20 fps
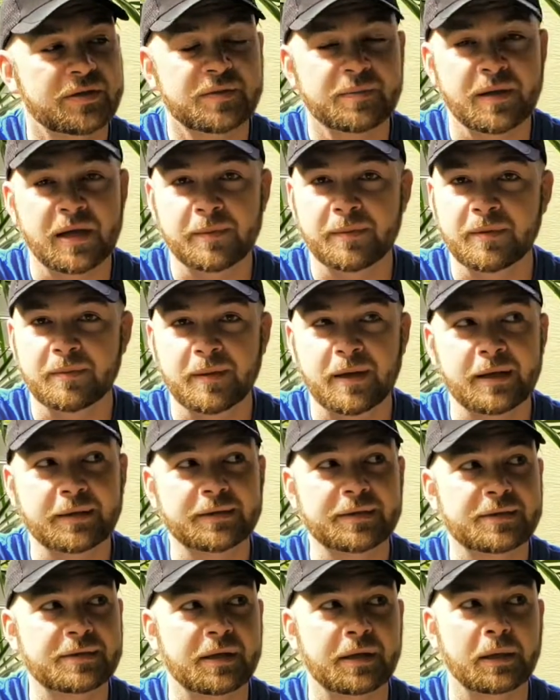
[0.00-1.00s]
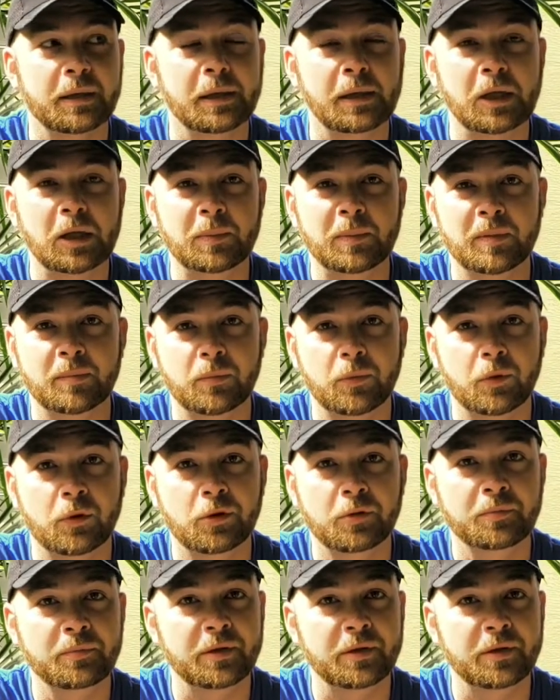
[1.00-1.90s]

Maybe make this a little bit more,